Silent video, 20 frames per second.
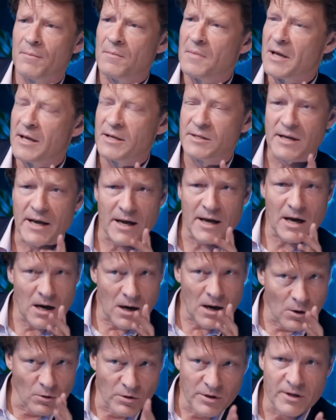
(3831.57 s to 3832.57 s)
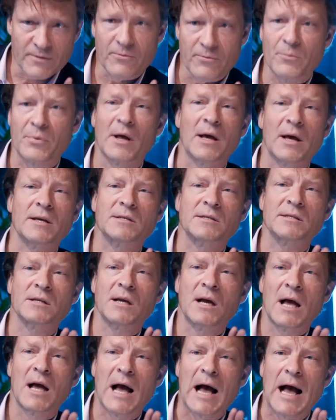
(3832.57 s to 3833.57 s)
is a wholly different place.
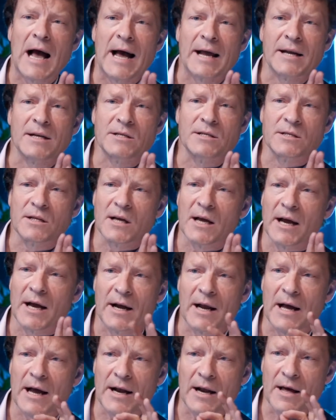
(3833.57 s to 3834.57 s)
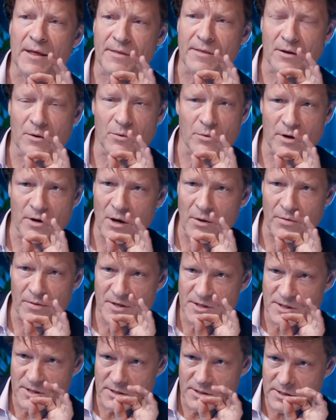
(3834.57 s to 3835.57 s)
And I think
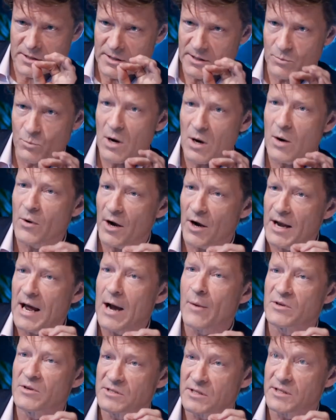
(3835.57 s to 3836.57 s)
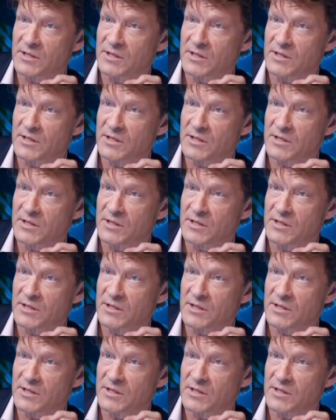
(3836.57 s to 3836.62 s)
this is where we are now is the